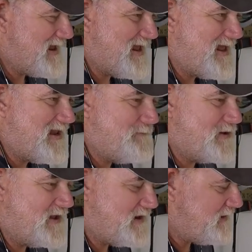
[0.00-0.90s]

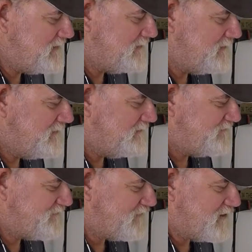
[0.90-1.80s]
anybody
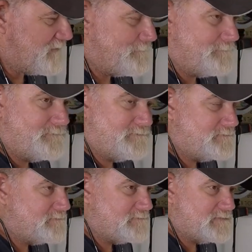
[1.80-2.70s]
from
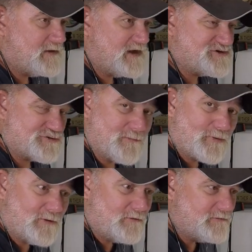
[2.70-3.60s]
a
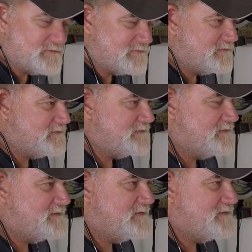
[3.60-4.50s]
shrimper
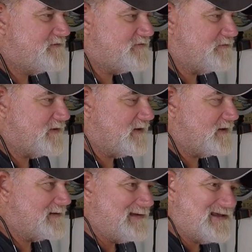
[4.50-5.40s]
to
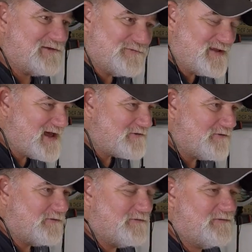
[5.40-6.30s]
a gill
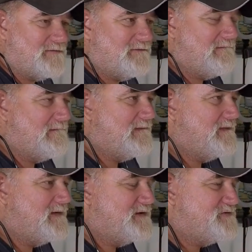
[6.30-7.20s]
netter
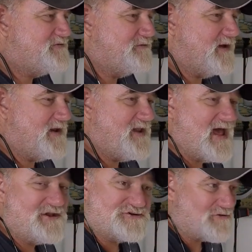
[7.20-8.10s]
to a
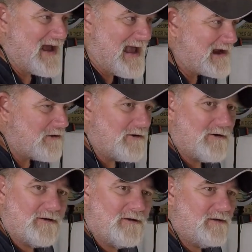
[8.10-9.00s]
net dragger.